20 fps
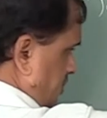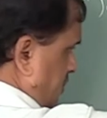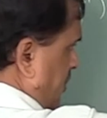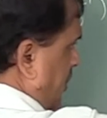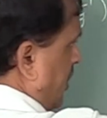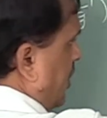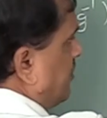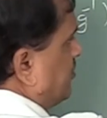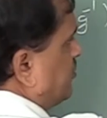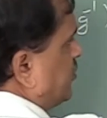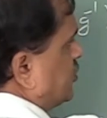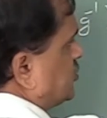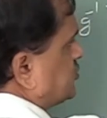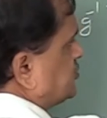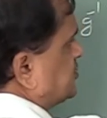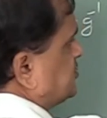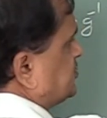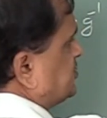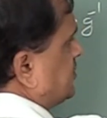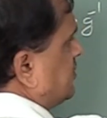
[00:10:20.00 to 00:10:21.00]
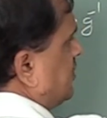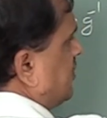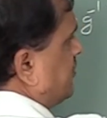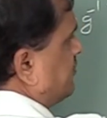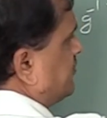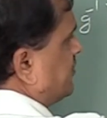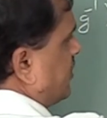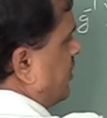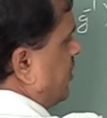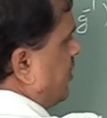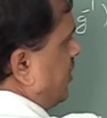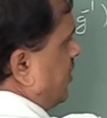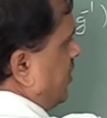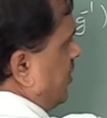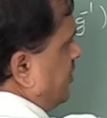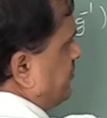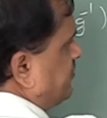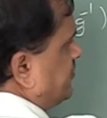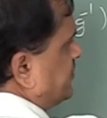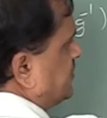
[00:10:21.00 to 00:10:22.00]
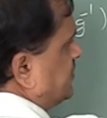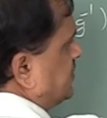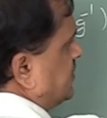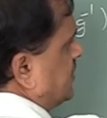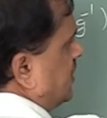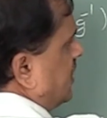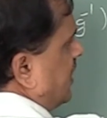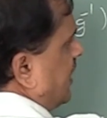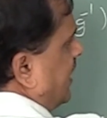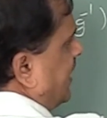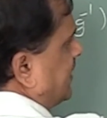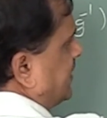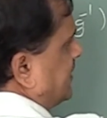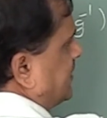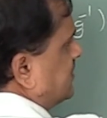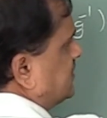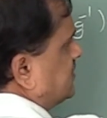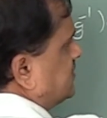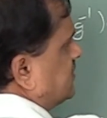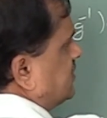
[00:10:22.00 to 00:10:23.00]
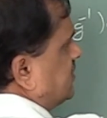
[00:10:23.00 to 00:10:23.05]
composition of GOF and